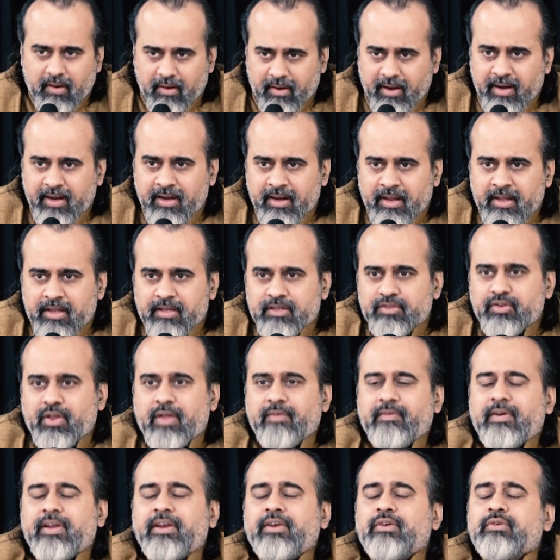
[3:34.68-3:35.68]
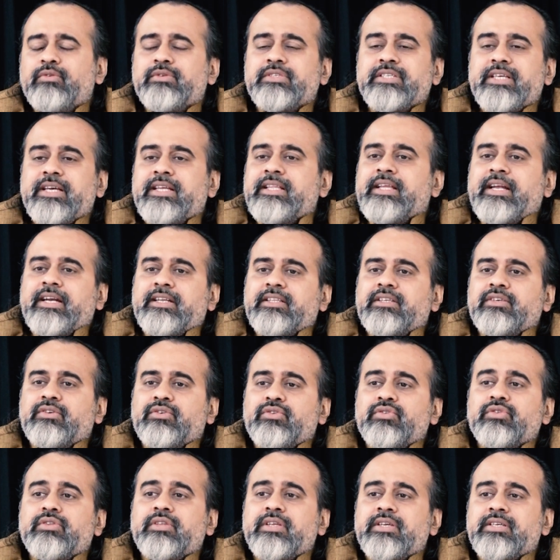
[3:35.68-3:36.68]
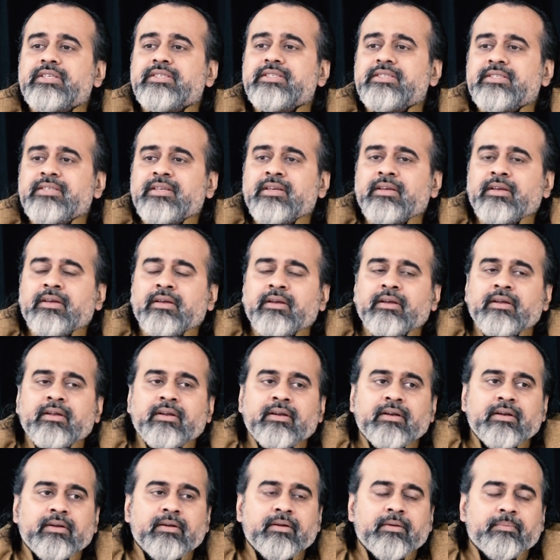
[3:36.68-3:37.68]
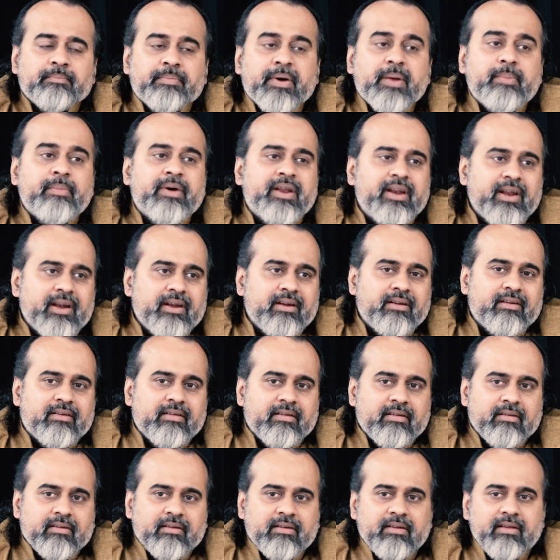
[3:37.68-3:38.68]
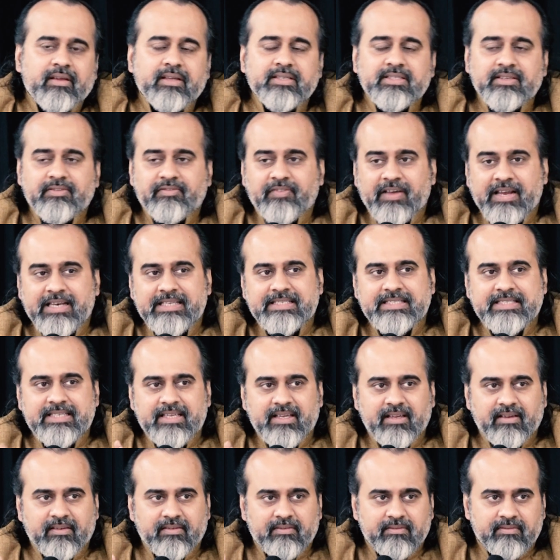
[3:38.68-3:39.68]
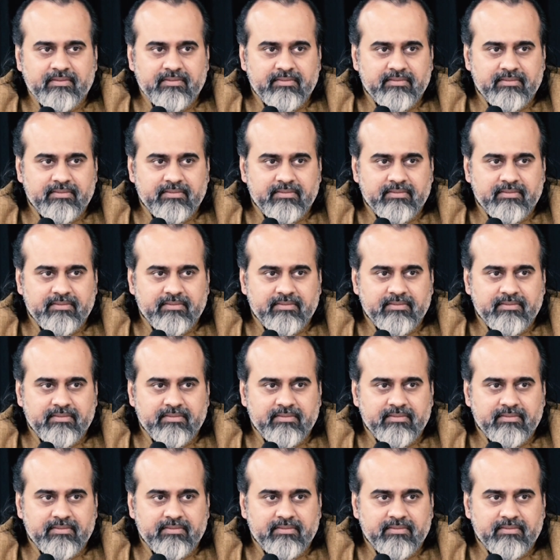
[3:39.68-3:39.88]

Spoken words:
Alright? So even to say that the truth is permanent is a fallacy.